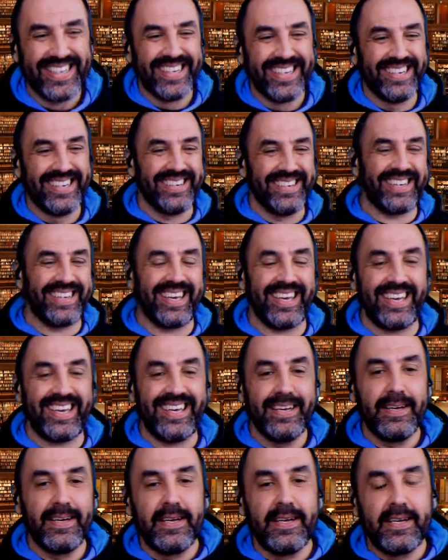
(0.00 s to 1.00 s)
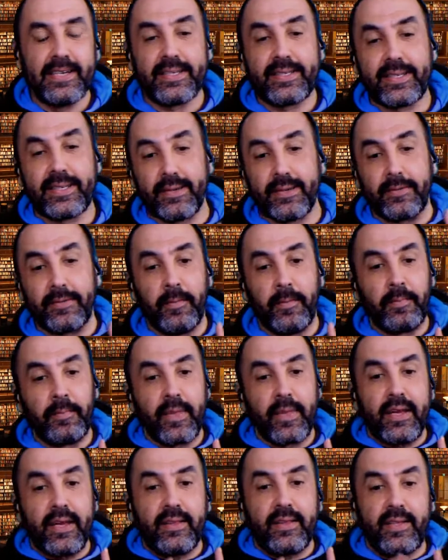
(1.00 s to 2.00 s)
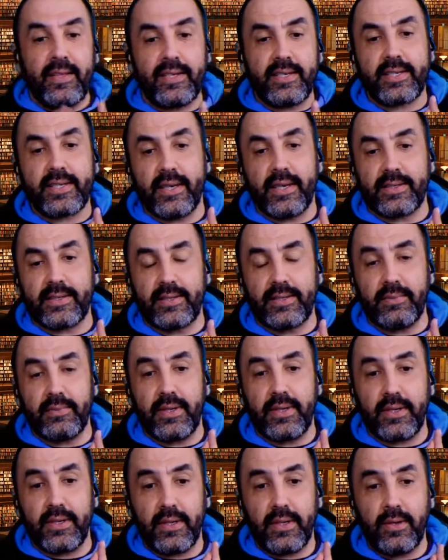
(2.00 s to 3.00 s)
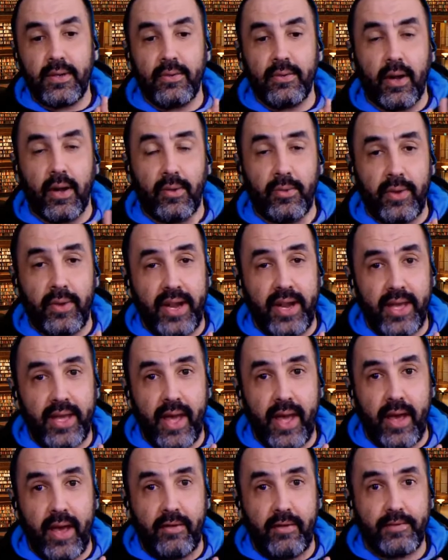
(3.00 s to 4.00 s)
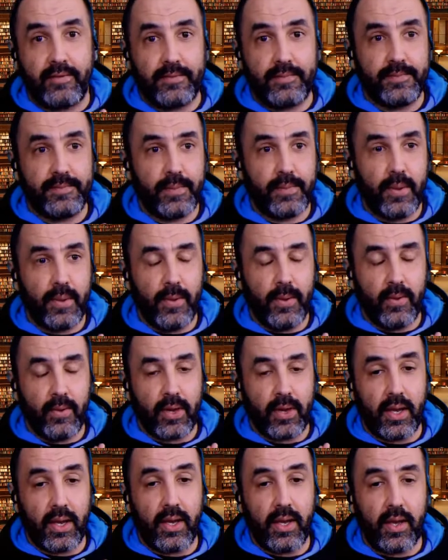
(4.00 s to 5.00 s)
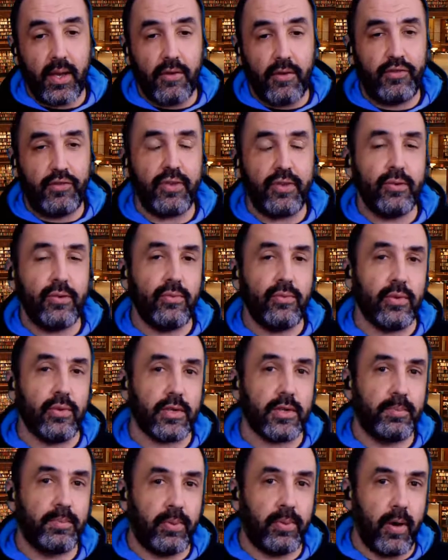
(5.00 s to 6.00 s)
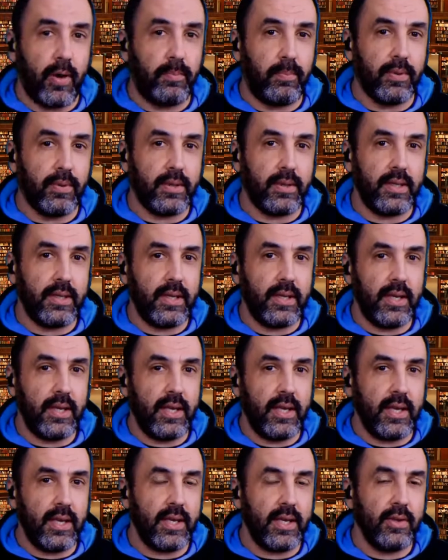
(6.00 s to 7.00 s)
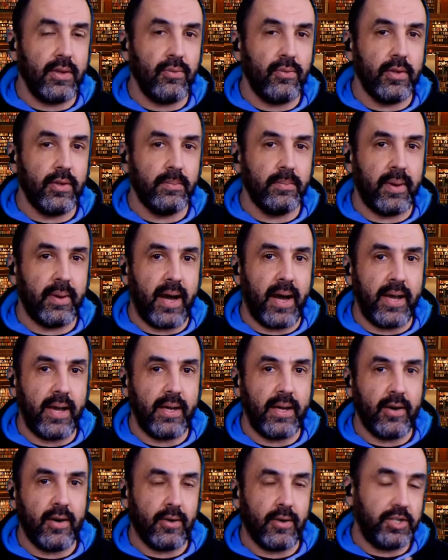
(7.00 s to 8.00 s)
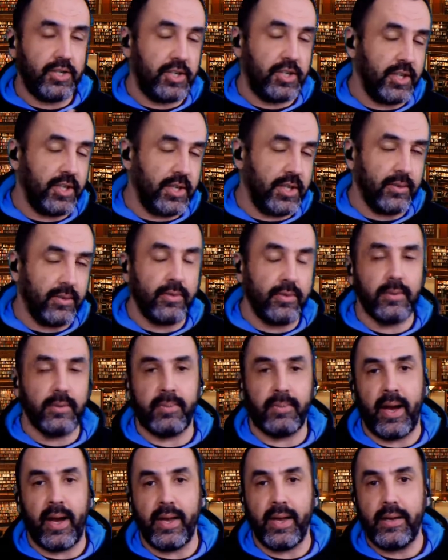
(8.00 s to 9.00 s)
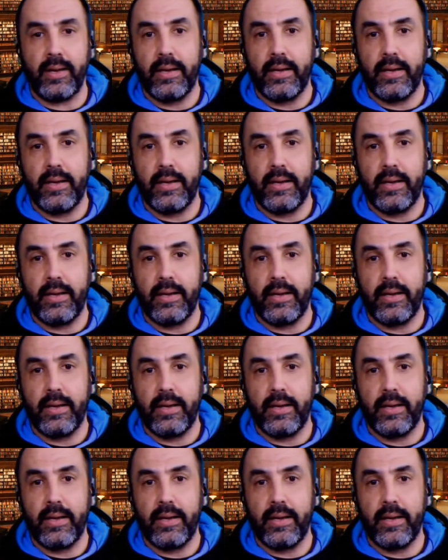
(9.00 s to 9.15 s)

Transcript: Okay, so this customer you already have, okay, if you work properly, he will buy or she will buy